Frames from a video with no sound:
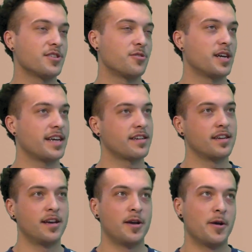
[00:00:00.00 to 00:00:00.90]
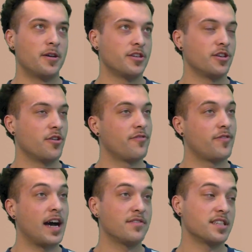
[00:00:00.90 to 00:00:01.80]
So like,
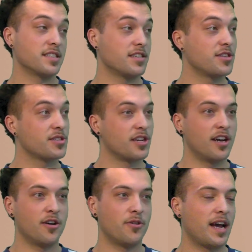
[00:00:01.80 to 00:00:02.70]
5, 6 years ago,